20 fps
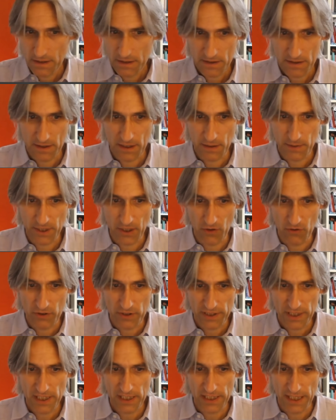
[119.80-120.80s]
So there we go,
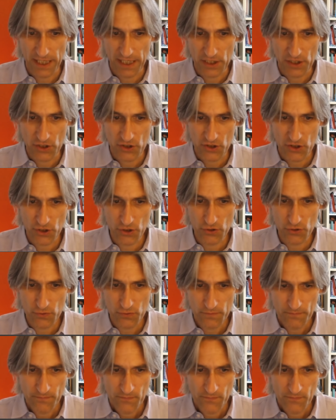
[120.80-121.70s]
king h2.